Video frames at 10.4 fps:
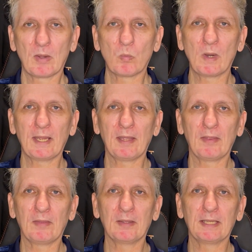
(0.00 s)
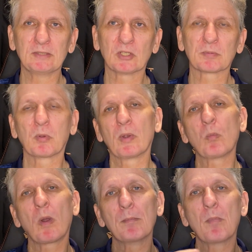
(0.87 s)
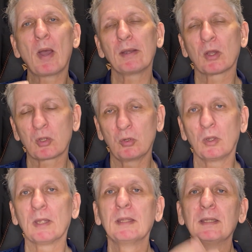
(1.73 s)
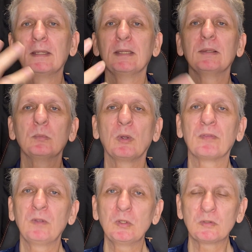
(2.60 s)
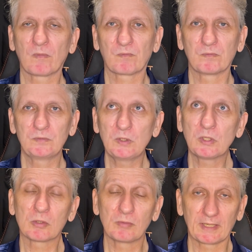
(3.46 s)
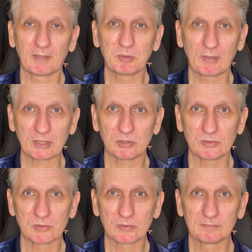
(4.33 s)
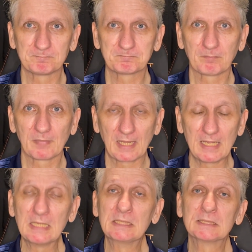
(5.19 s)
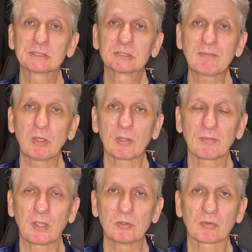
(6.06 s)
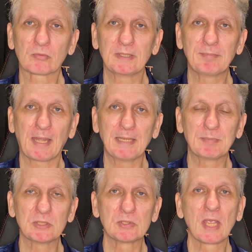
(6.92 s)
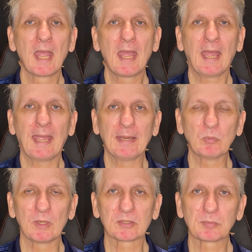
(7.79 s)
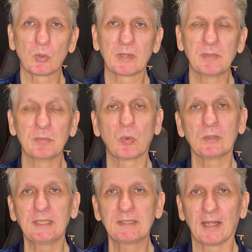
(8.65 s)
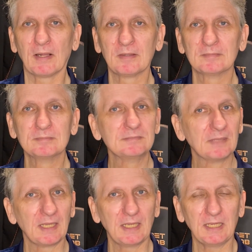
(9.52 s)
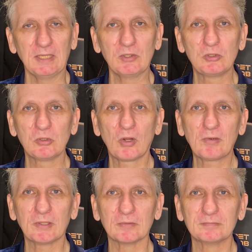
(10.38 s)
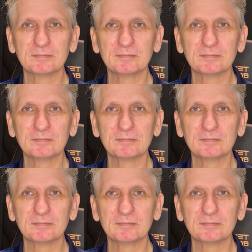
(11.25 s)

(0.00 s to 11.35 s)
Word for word: where it's exploring what might occur with future, future curriculum directions. So have a look at those three papers and we'll explore them in more detail in the tutorial.